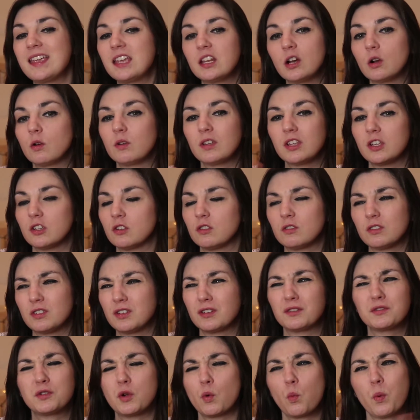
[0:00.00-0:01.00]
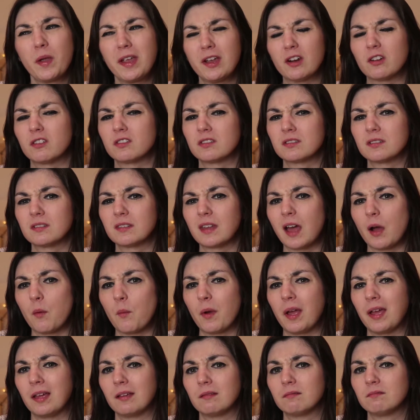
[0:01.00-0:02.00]
You're weird in
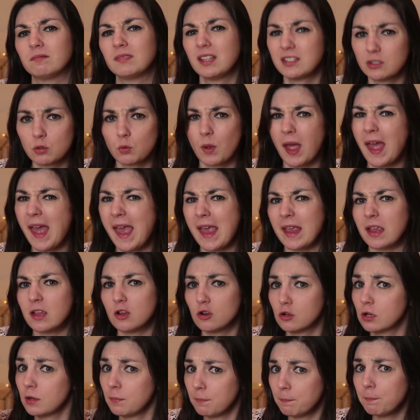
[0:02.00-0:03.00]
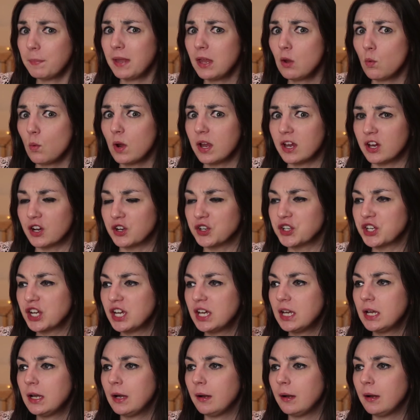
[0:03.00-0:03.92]
that way. That's okay. You can be weird.